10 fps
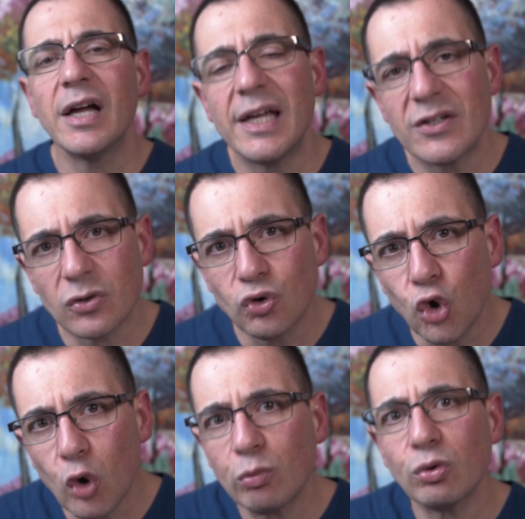is a
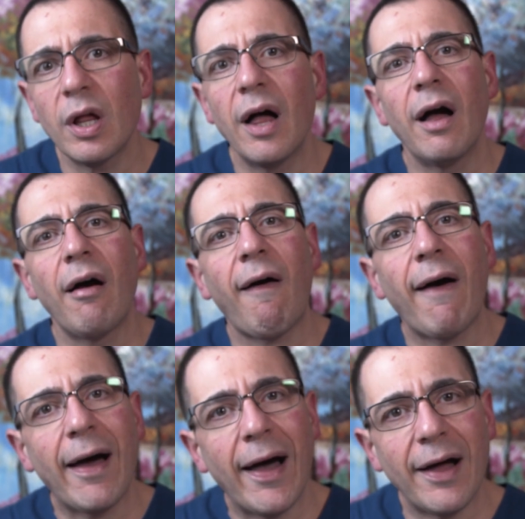normal
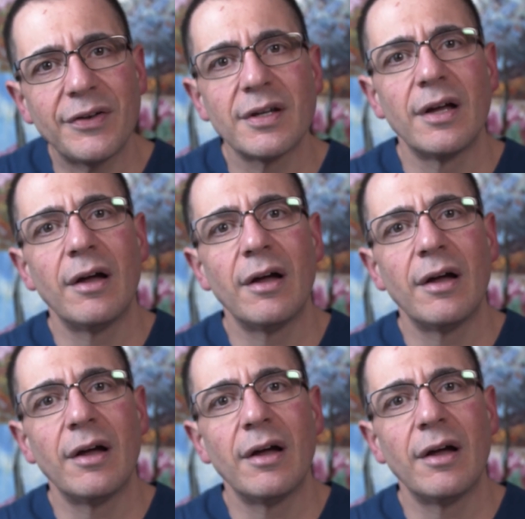heart